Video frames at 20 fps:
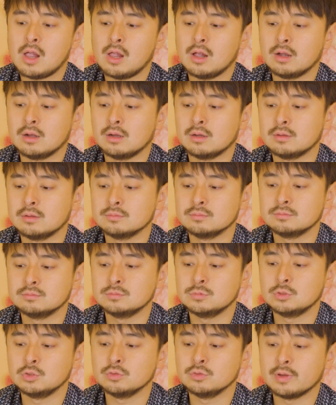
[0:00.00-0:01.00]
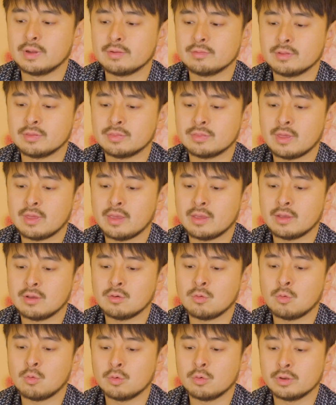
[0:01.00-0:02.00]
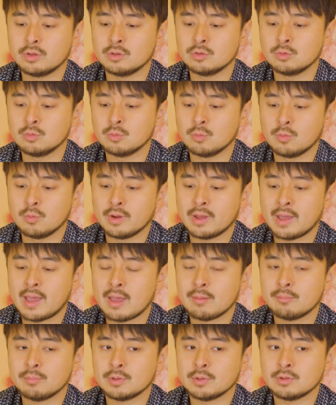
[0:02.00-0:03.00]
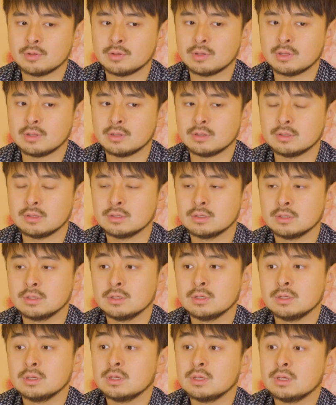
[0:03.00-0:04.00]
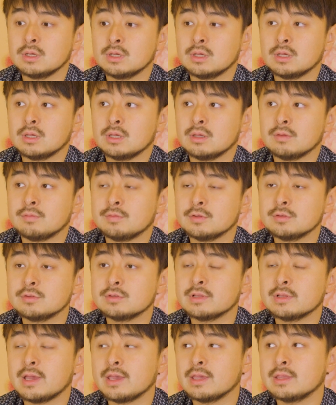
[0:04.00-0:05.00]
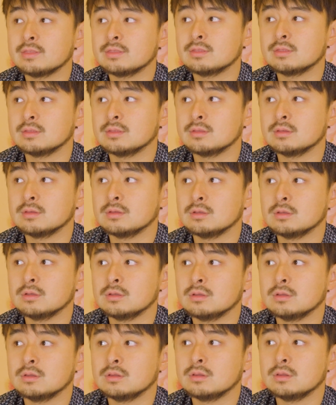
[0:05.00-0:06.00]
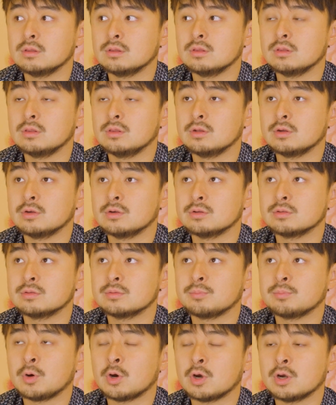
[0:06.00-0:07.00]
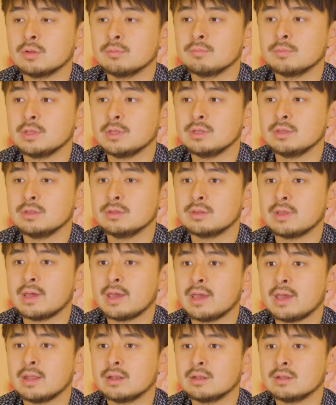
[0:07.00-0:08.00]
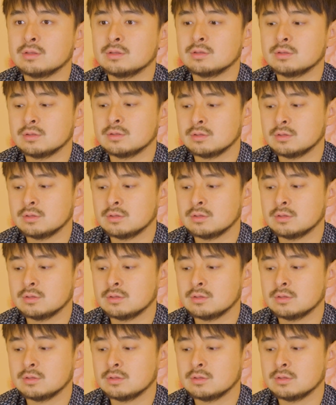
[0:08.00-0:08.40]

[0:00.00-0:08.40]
do everything according to what happened. And it feels like there's a part of me that